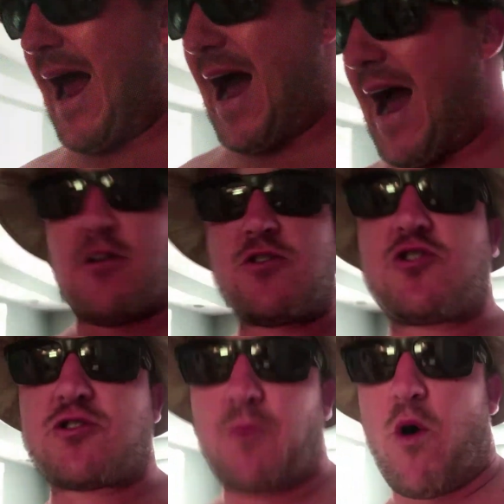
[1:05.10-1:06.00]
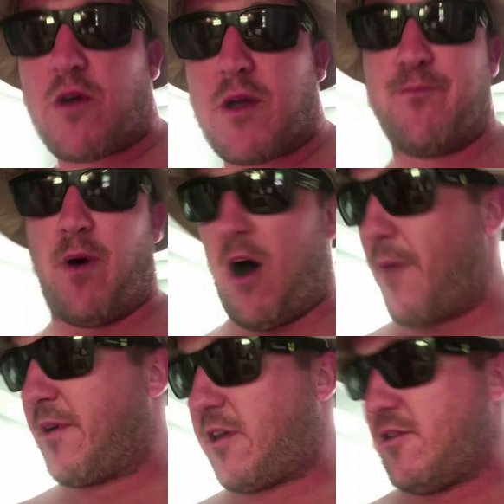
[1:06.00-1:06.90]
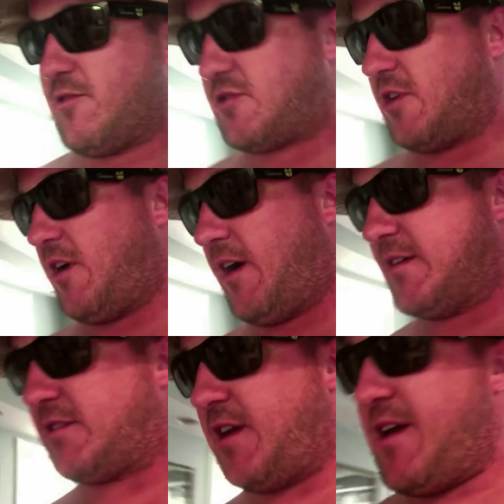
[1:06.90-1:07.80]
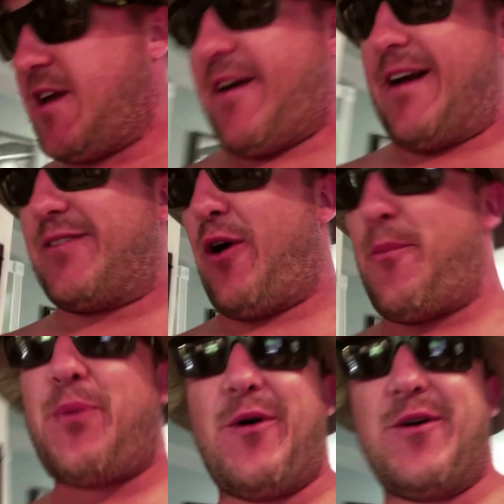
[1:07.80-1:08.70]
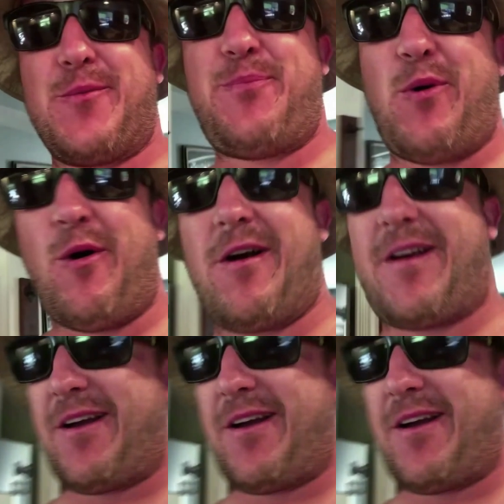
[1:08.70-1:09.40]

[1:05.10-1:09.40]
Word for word: Al's Smokin' Barbecue Sauce. All right, don't pull your pork